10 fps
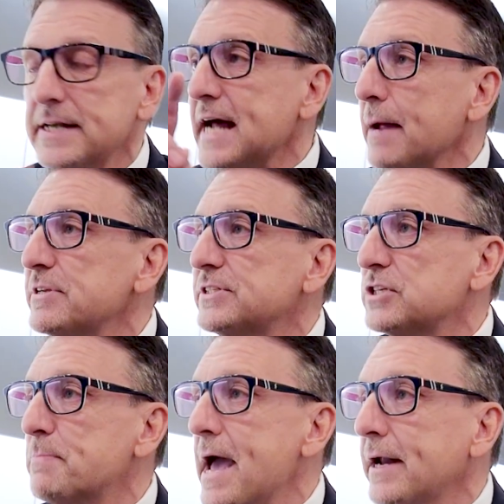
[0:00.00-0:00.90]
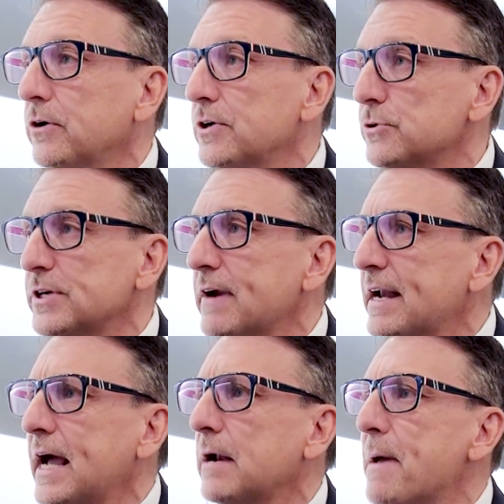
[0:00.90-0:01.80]
diamond stitch patterns or
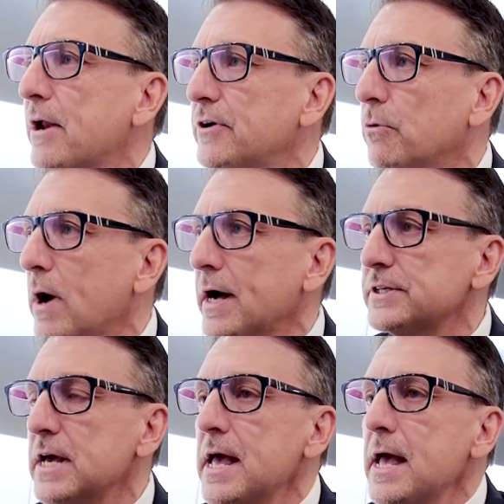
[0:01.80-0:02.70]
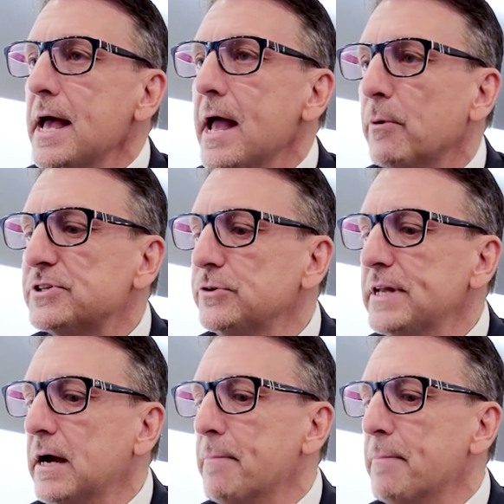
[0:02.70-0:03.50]
any kind of pattern you want. And what's unique